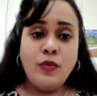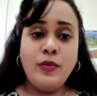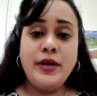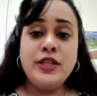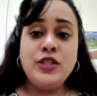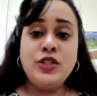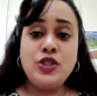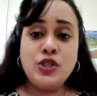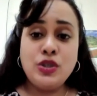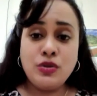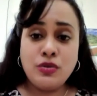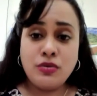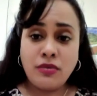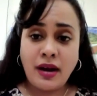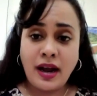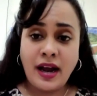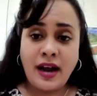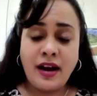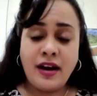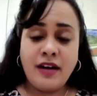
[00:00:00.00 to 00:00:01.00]
We do
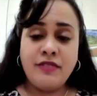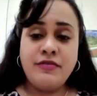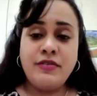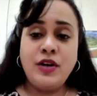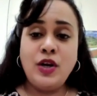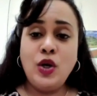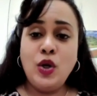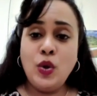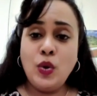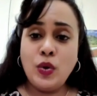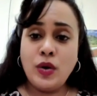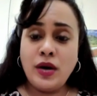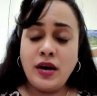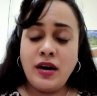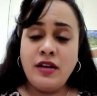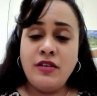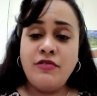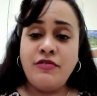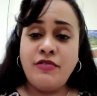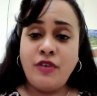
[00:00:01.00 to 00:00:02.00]
have
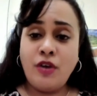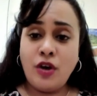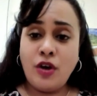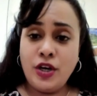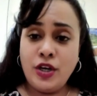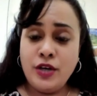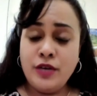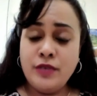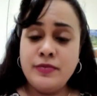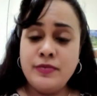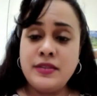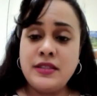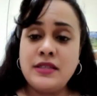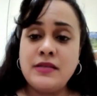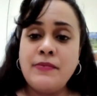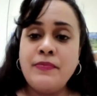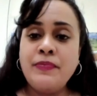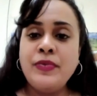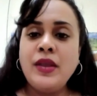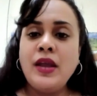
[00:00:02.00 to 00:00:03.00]
local volumes
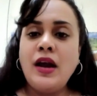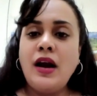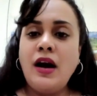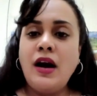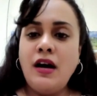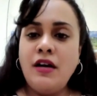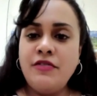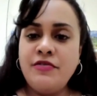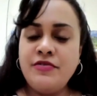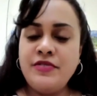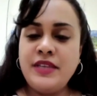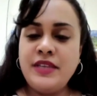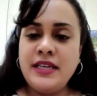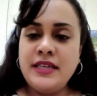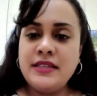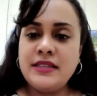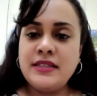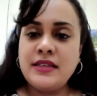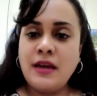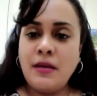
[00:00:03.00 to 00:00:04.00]
of
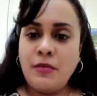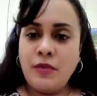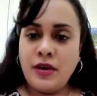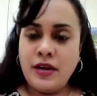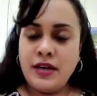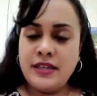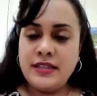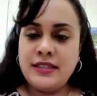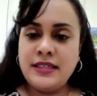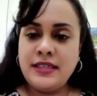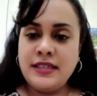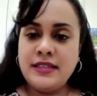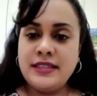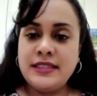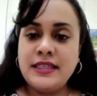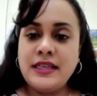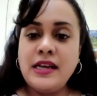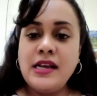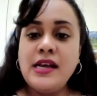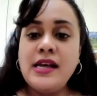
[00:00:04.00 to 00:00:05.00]
these commodities
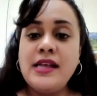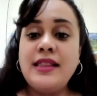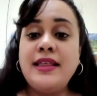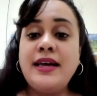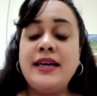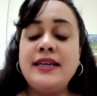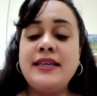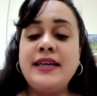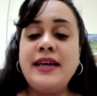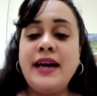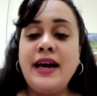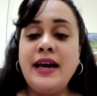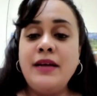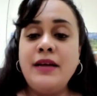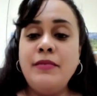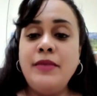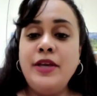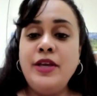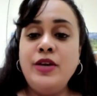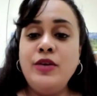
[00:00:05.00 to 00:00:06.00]
that
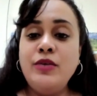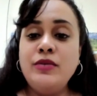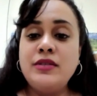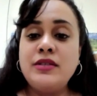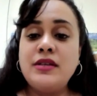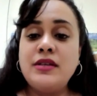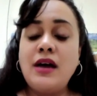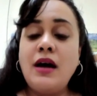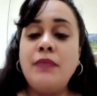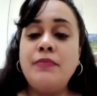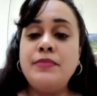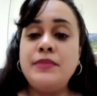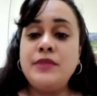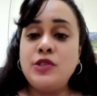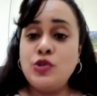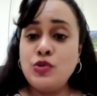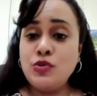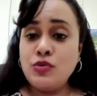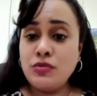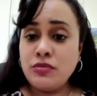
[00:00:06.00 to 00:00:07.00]
can be used up
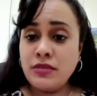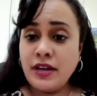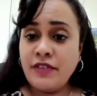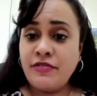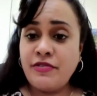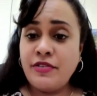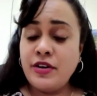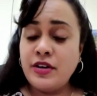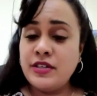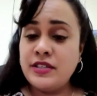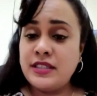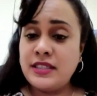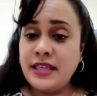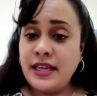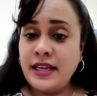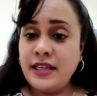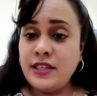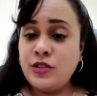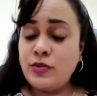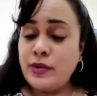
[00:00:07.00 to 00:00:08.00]
to, if you're
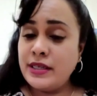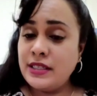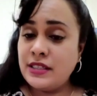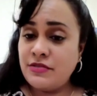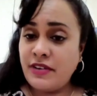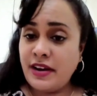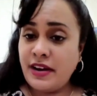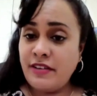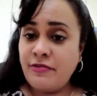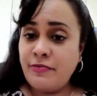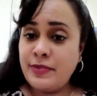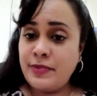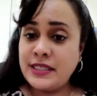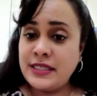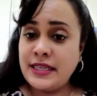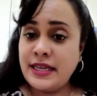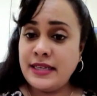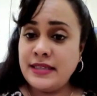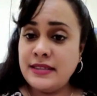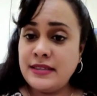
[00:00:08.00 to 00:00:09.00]
saying twenty-five
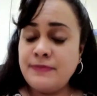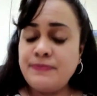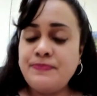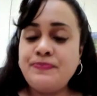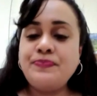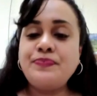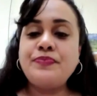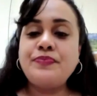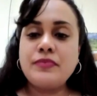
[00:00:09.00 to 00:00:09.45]
percent,